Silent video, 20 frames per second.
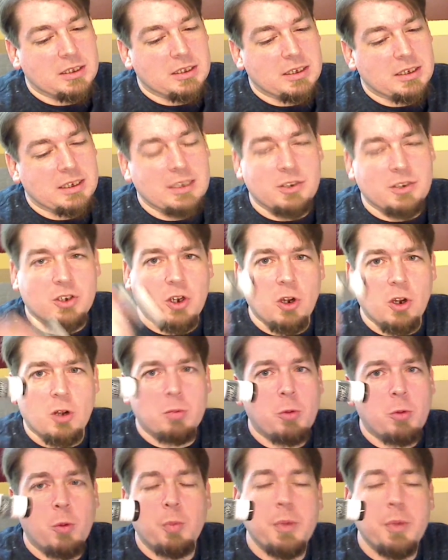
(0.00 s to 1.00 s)
It's
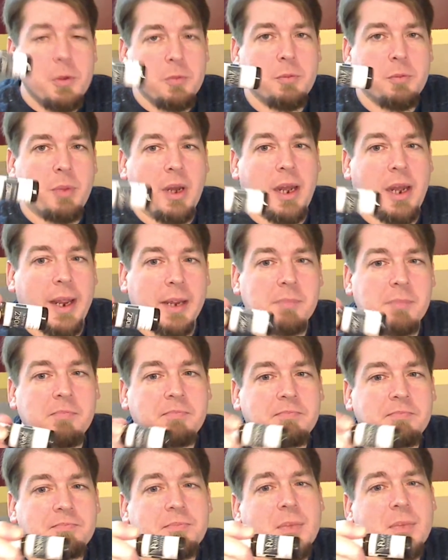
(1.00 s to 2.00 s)
caramel moon pie.
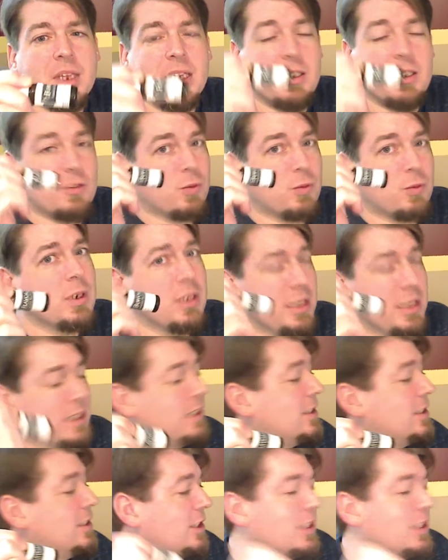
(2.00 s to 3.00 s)
It's really good.